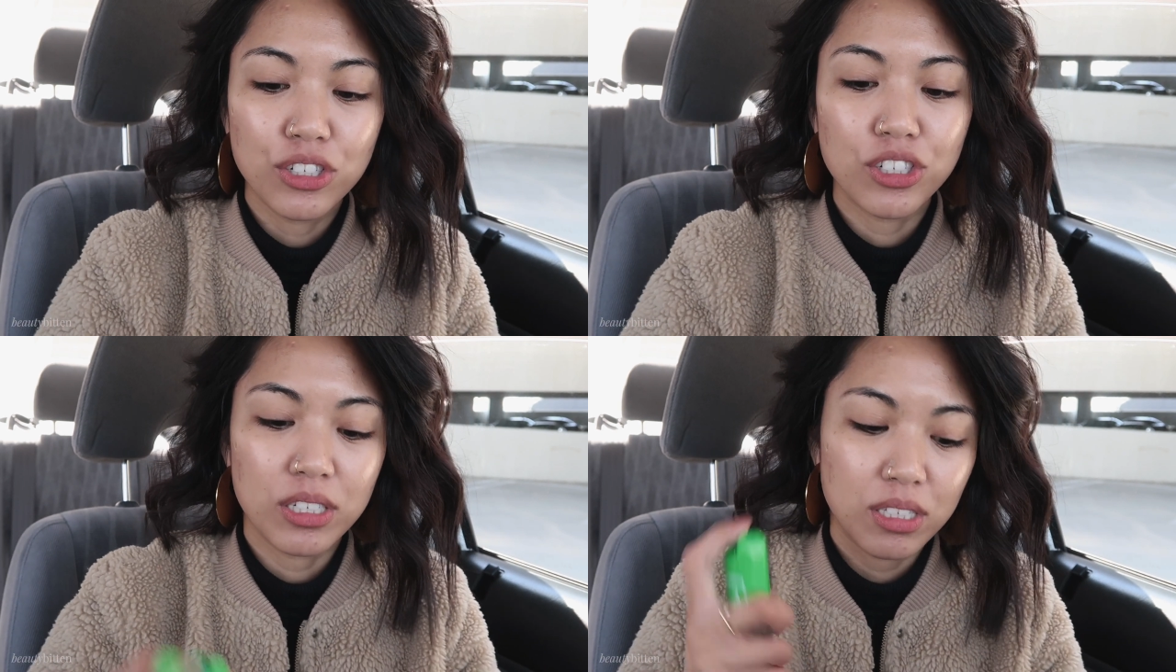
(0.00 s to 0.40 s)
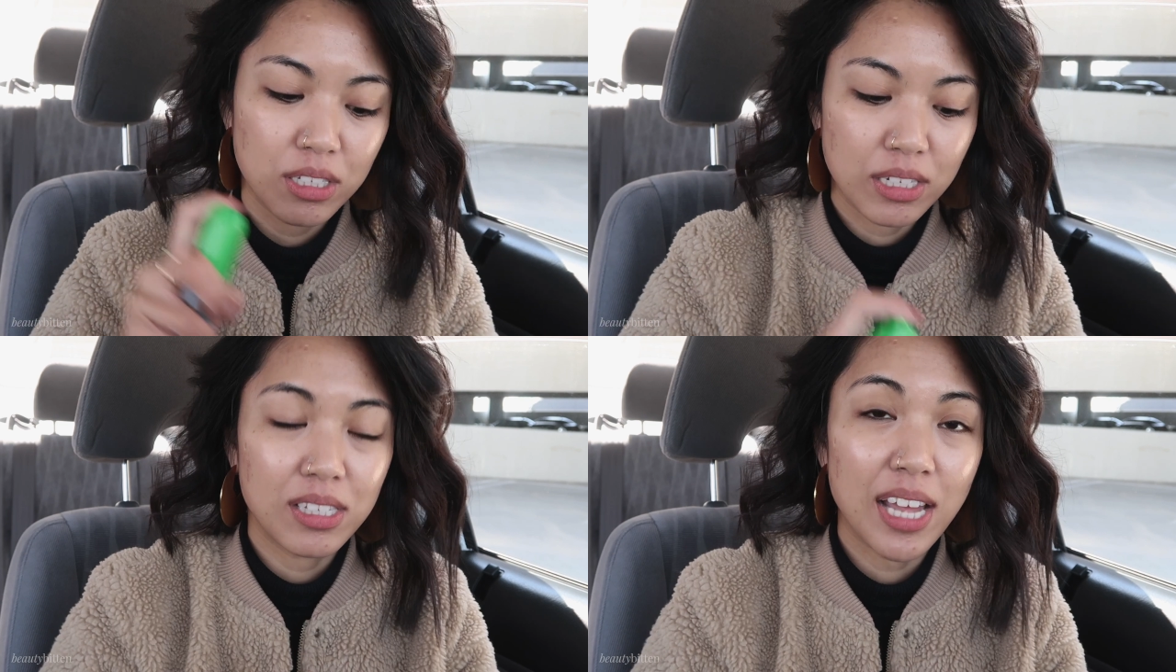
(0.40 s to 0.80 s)

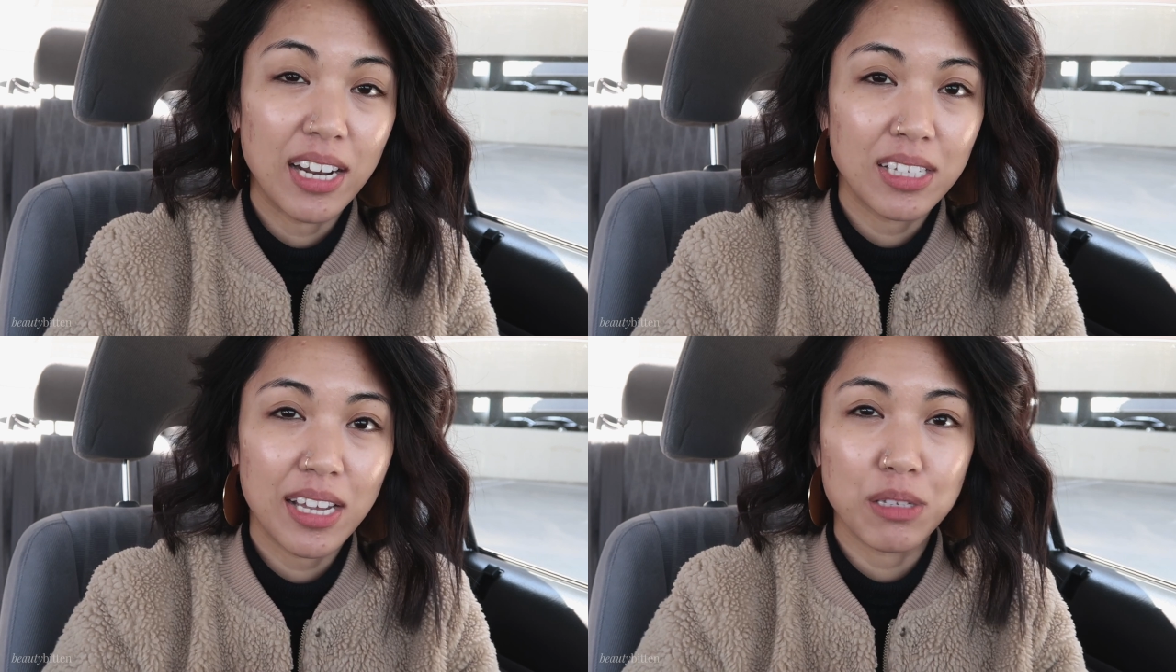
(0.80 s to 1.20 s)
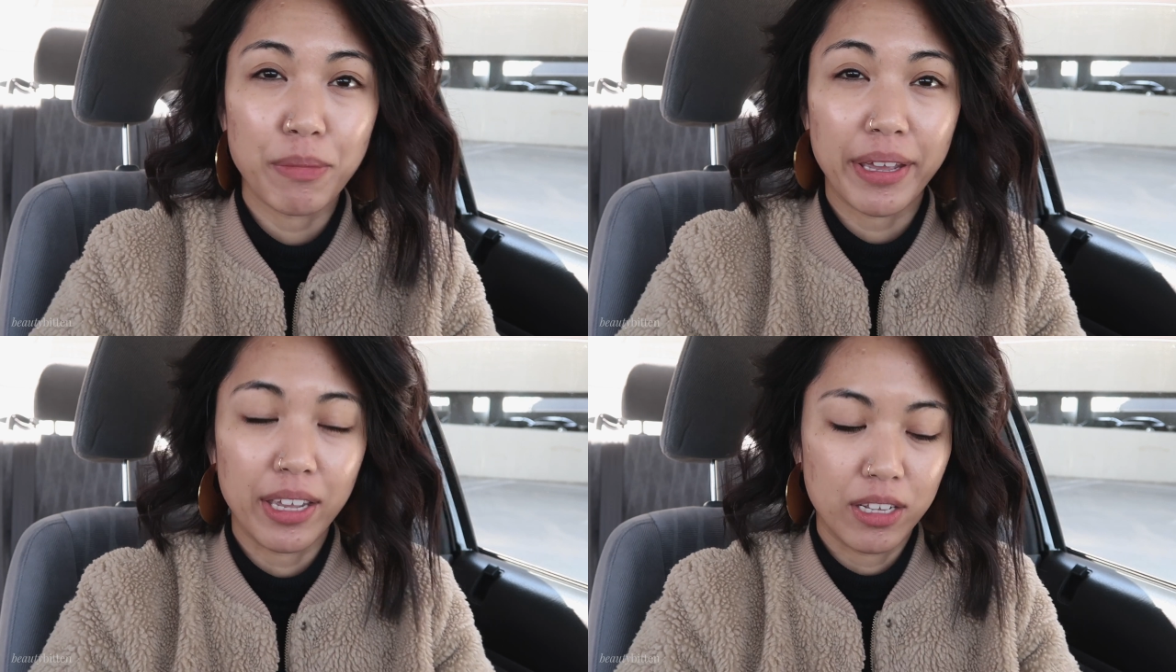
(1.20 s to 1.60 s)
just sanitize
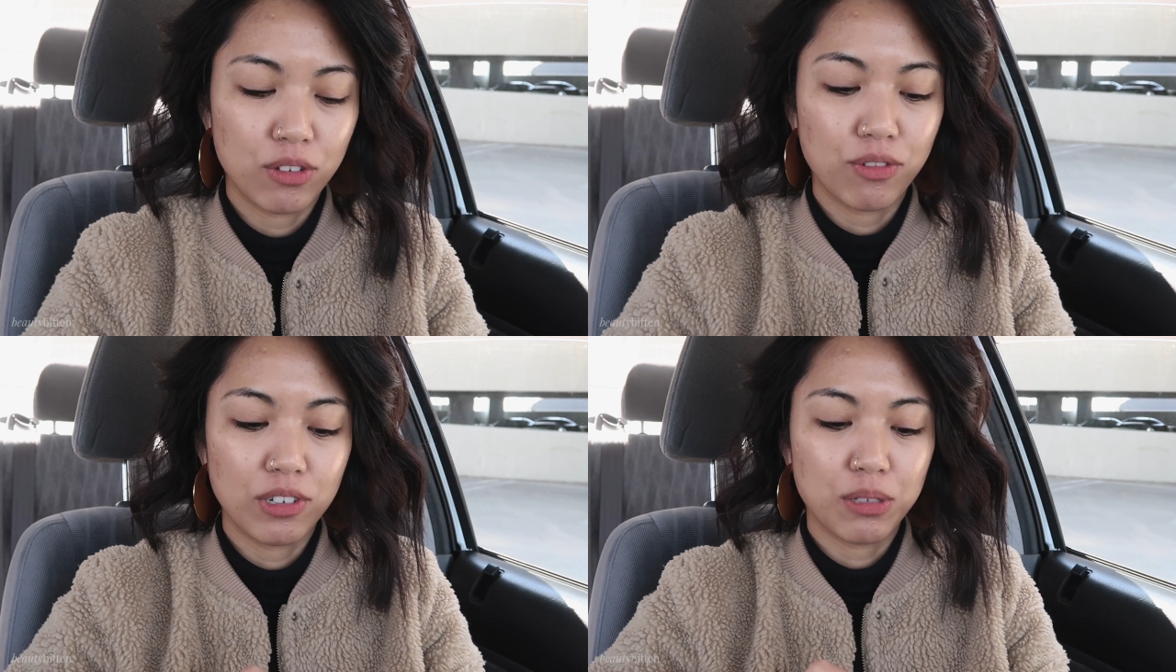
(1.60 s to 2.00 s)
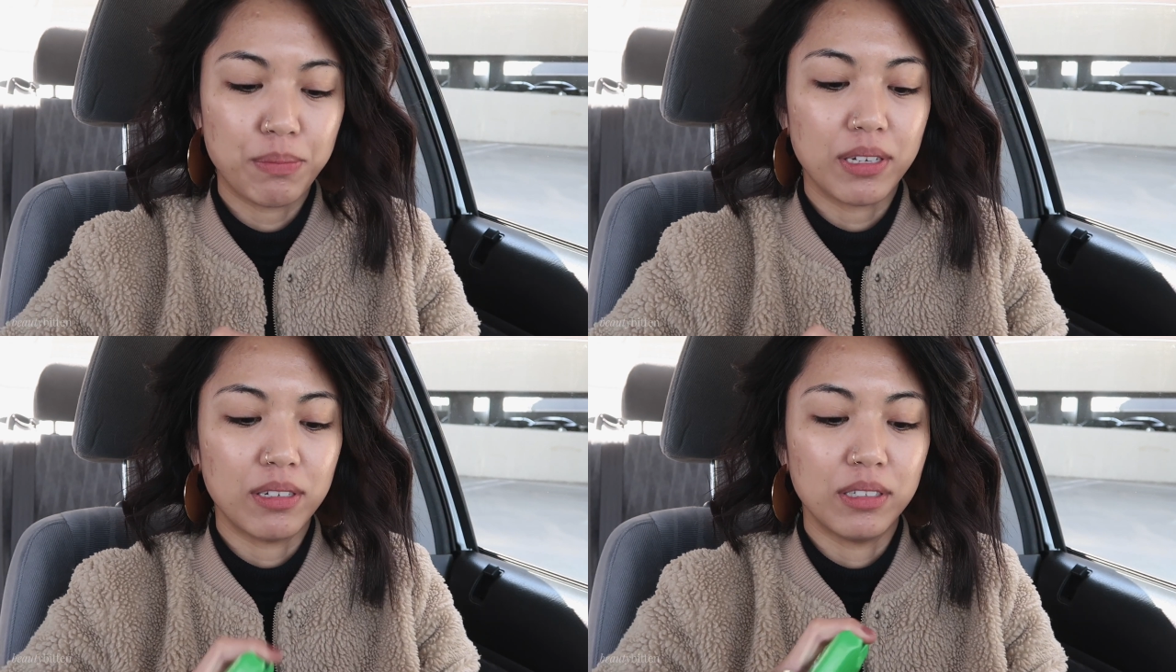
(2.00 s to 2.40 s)
my hands first
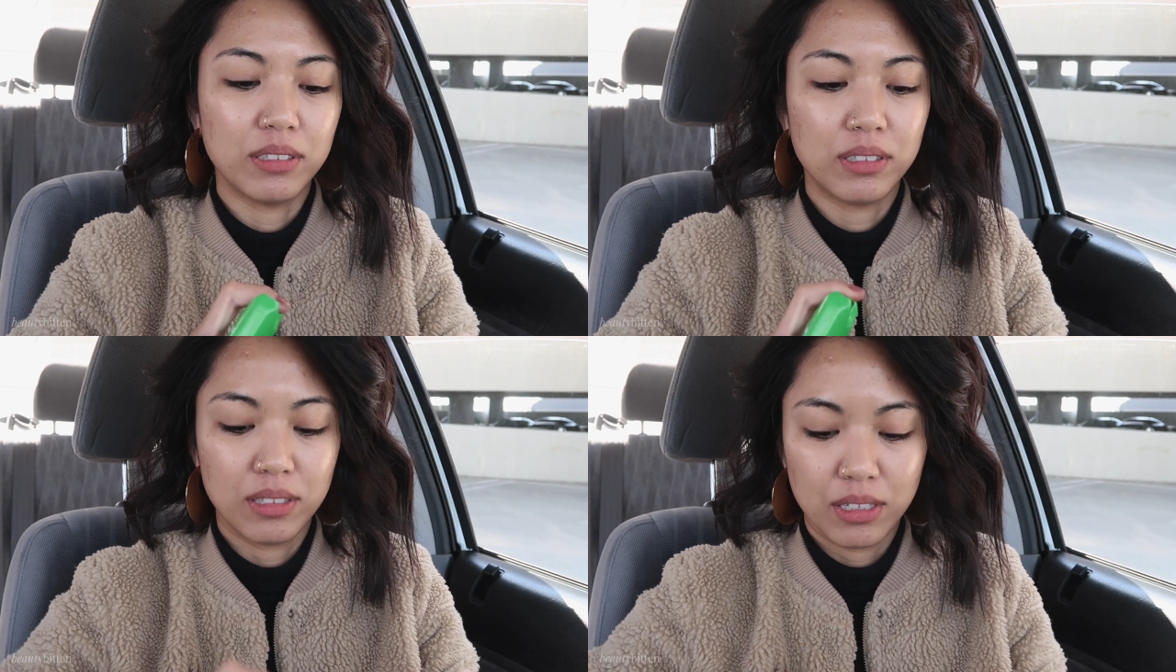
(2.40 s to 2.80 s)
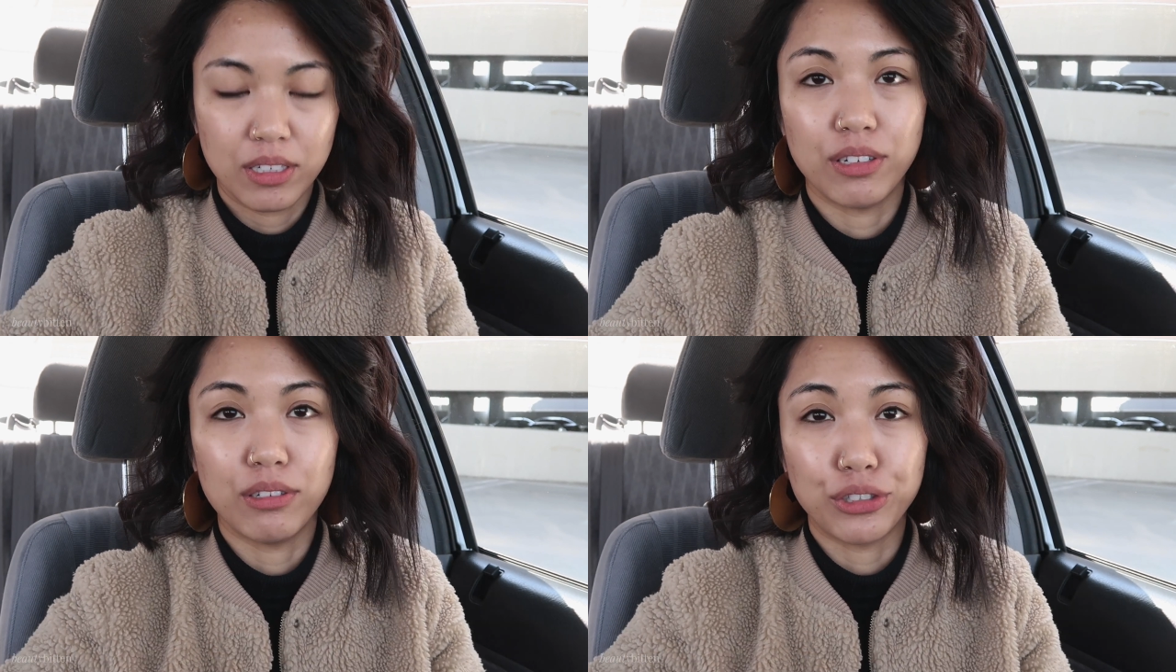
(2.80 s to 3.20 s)
because,
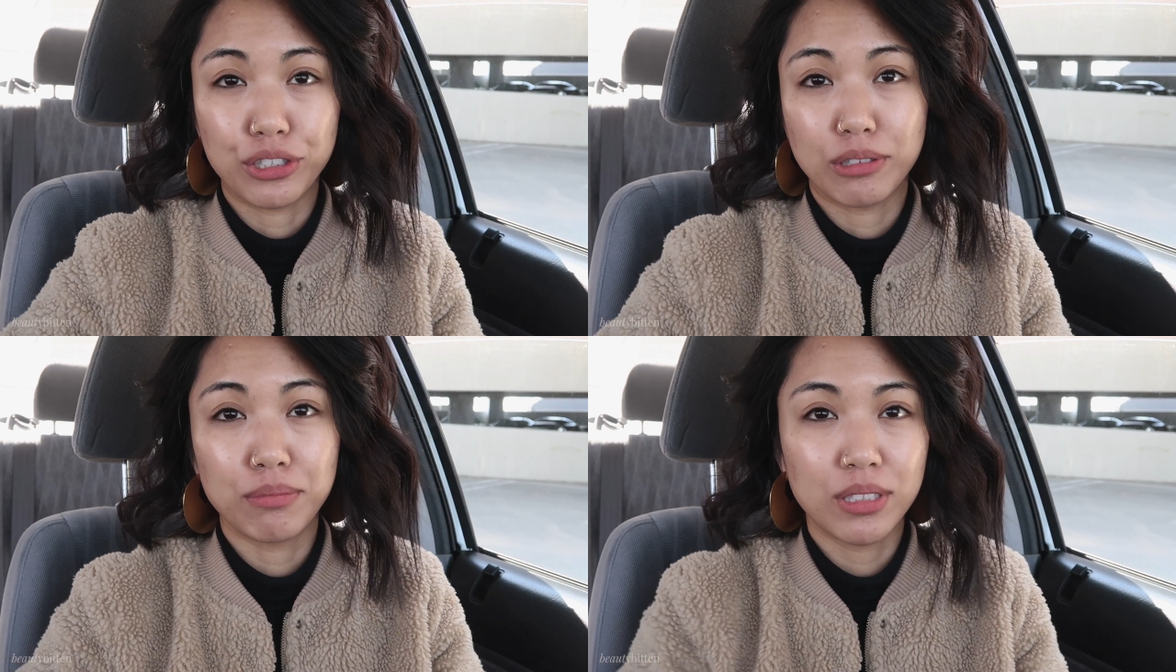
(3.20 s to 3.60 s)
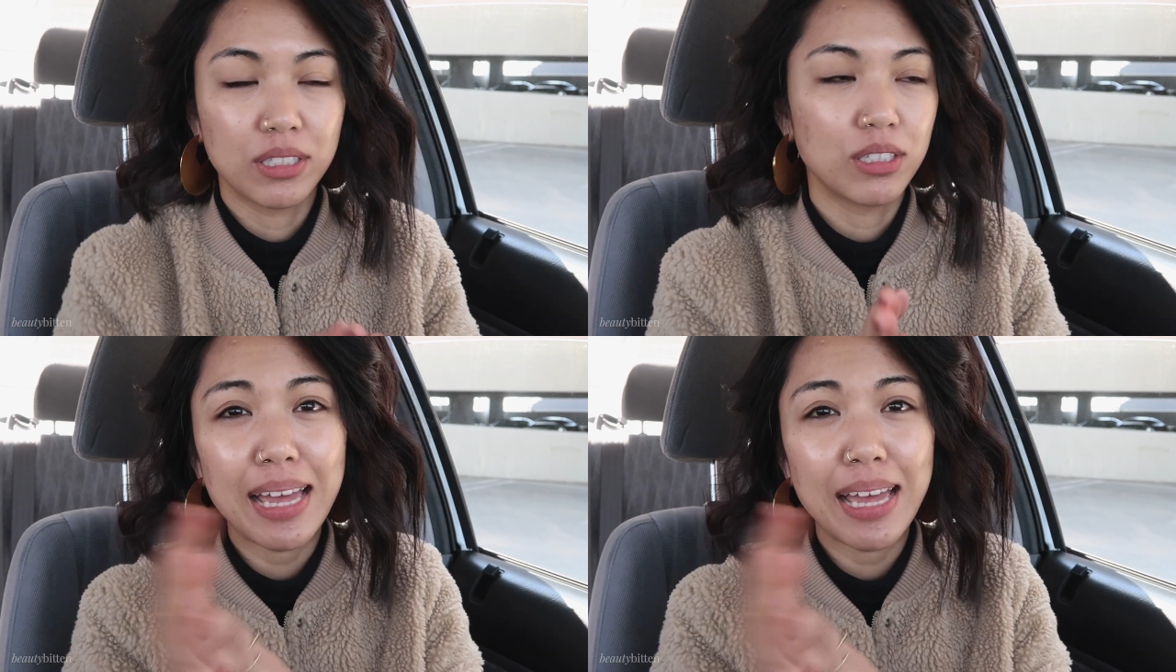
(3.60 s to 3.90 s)
you know, germs.